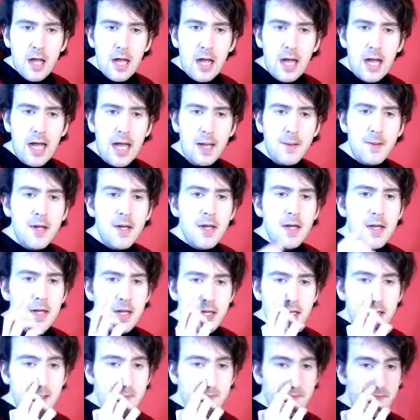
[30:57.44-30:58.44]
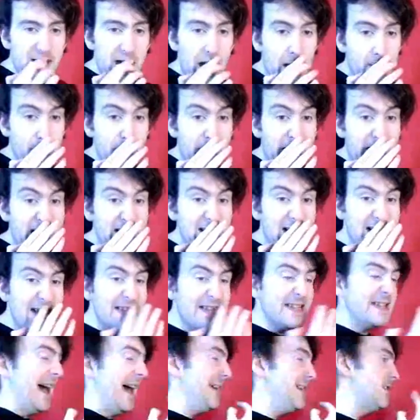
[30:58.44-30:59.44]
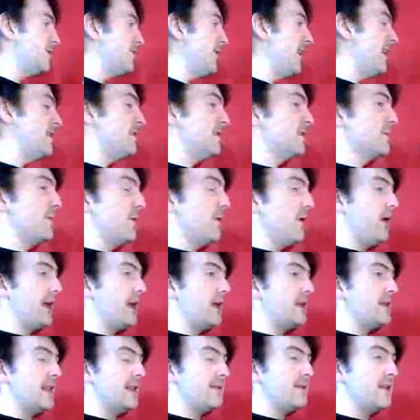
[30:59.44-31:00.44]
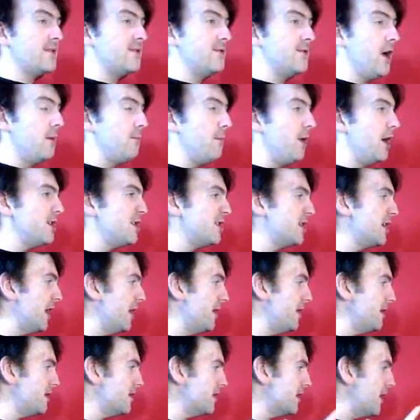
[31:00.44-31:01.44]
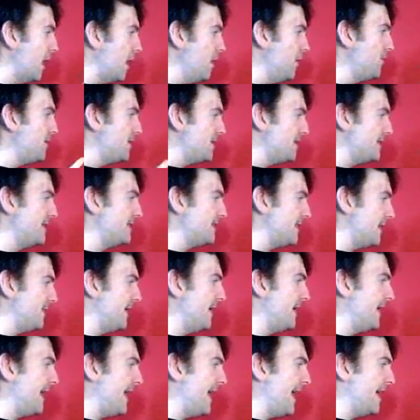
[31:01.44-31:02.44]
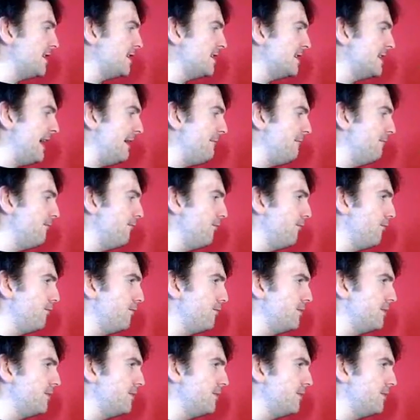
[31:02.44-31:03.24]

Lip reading: But I can understand Sweetheart's point, because if there's not much scope open to Disney Village, then